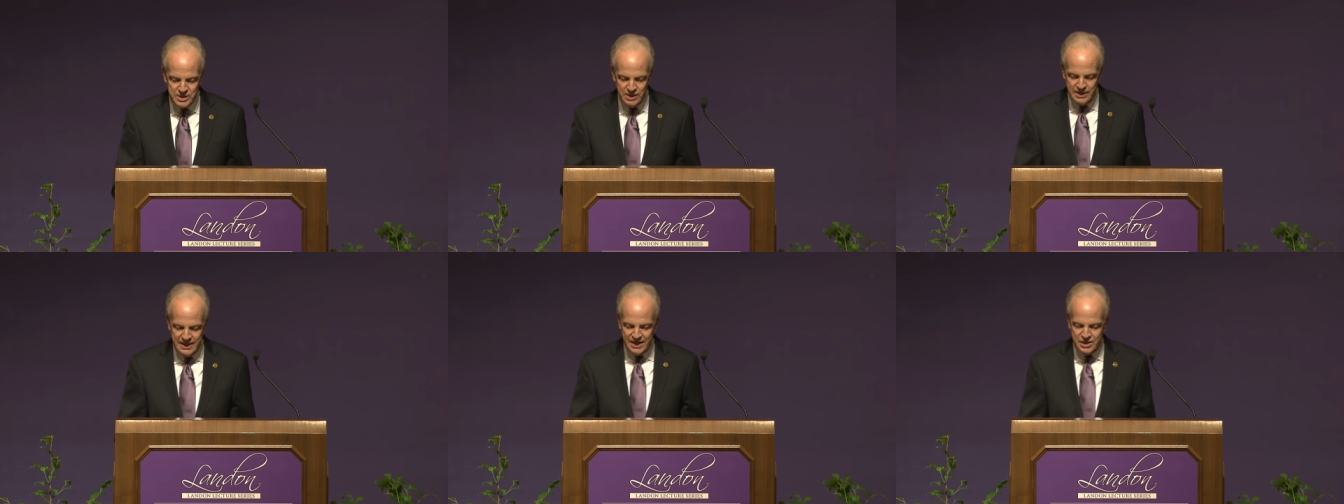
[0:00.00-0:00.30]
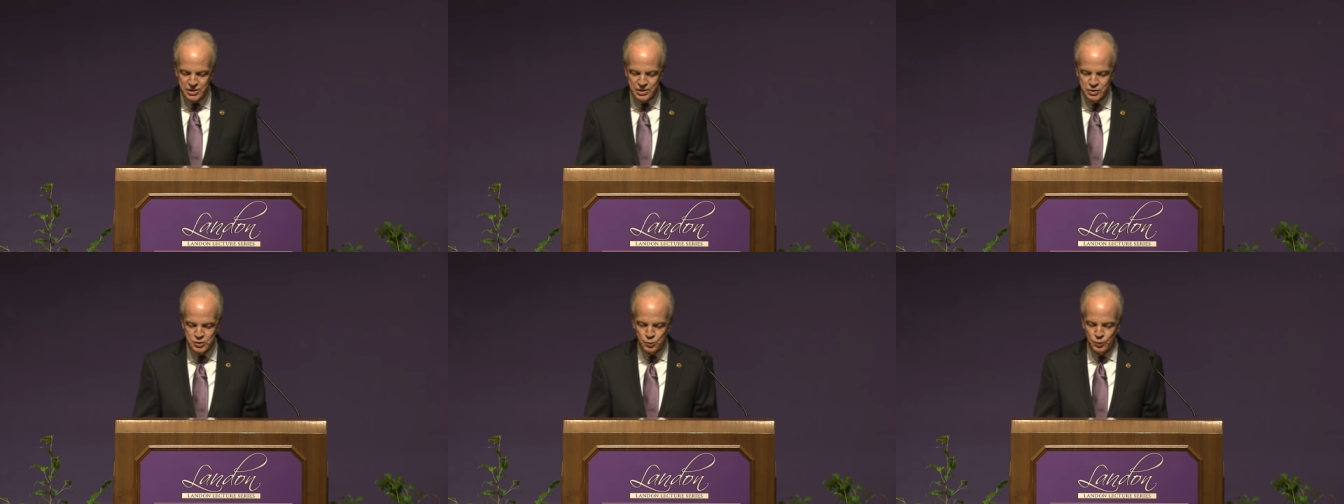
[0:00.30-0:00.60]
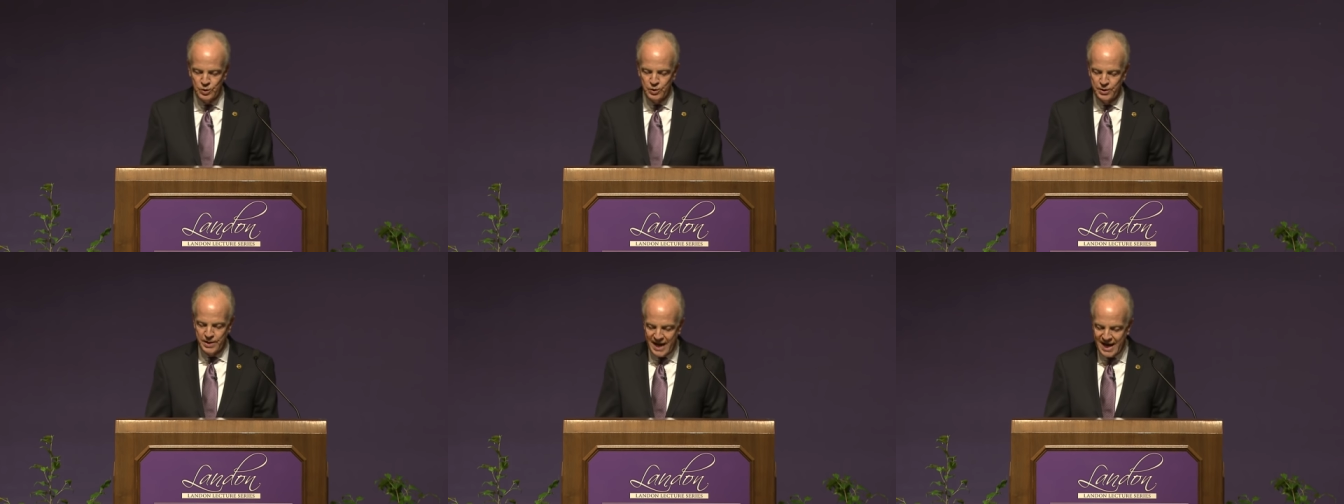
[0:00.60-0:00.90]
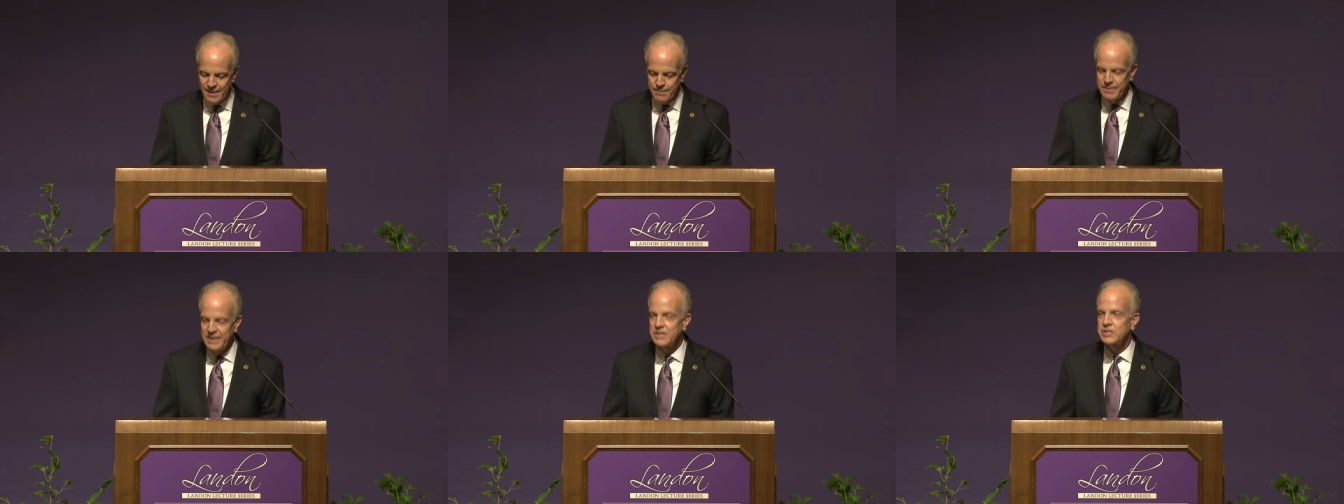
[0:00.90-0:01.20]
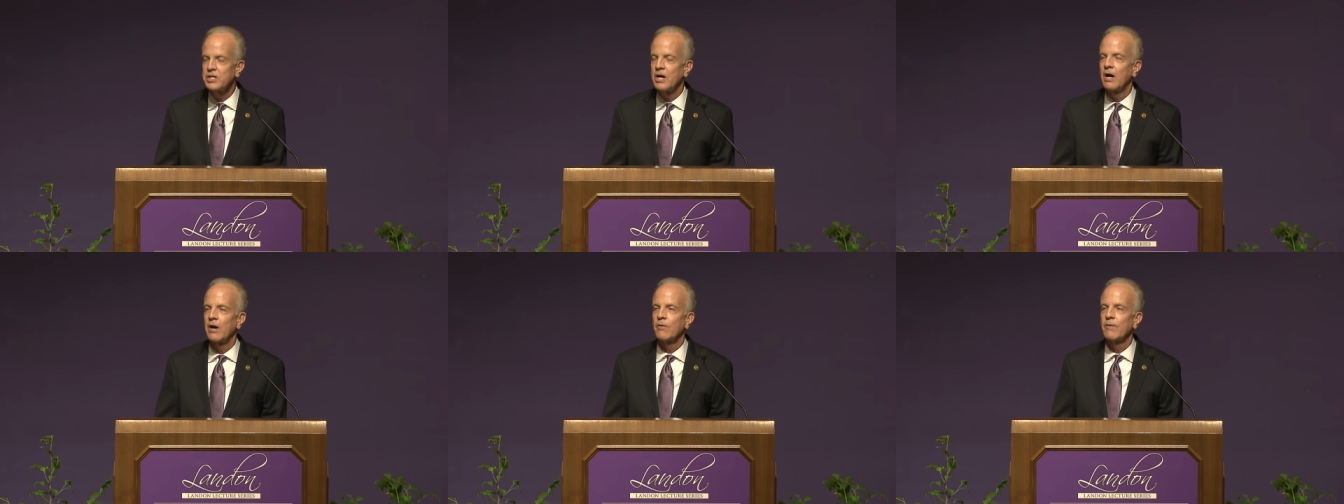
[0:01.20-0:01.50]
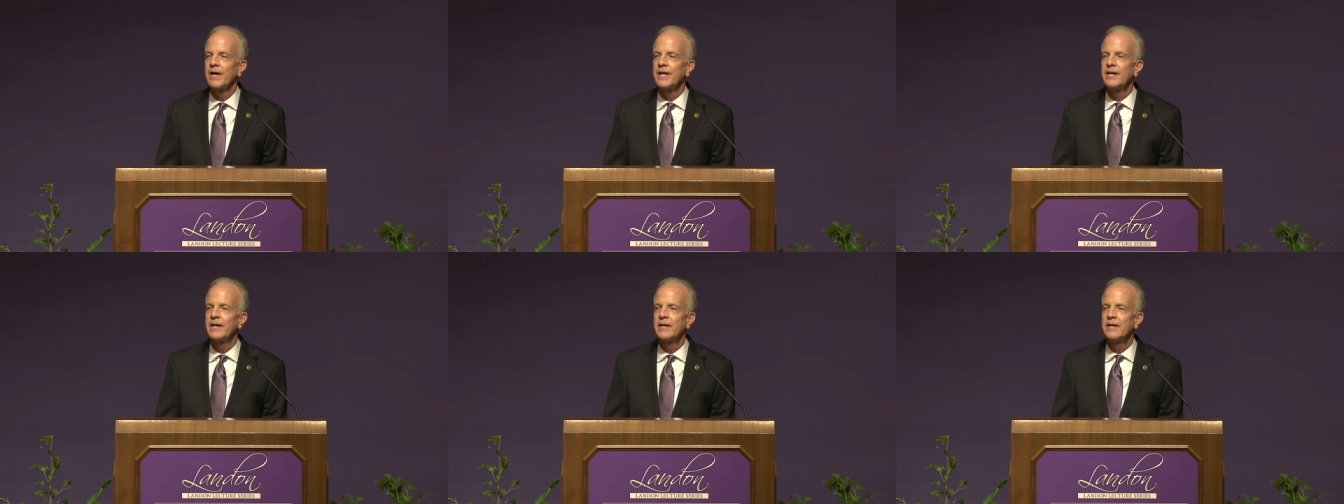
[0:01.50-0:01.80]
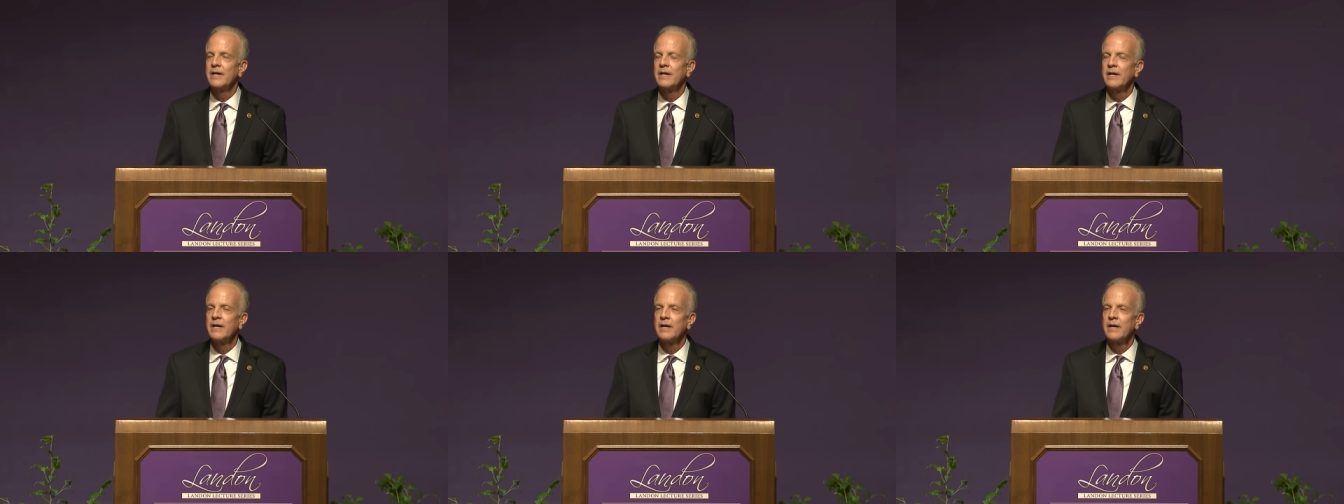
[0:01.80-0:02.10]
elections will not be tolerated,